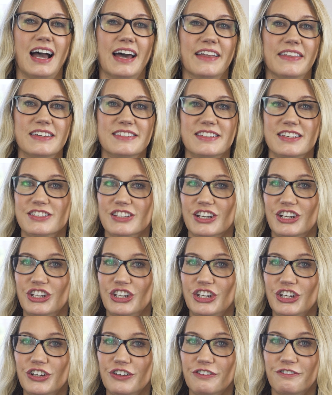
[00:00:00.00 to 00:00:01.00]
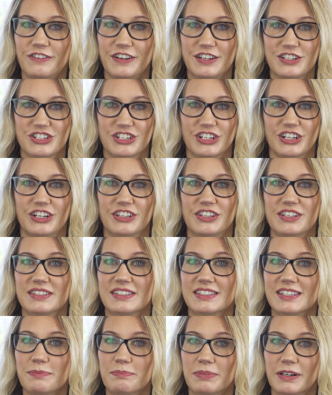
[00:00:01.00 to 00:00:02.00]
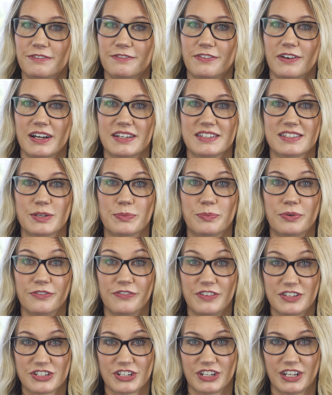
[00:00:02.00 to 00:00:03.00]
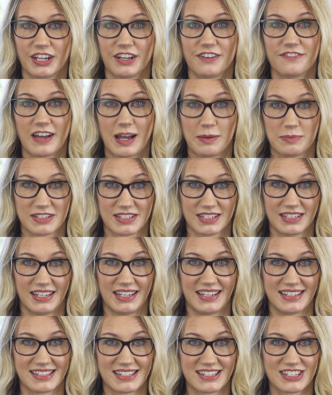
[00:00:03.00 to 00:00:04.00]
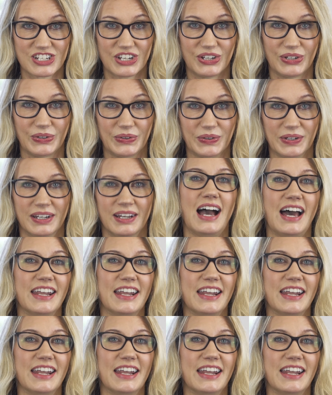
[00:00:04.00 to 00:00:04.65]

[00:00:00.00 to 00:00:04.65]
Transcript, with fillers: and this is a new feature that simplifies the provisioning of Amazon E C two,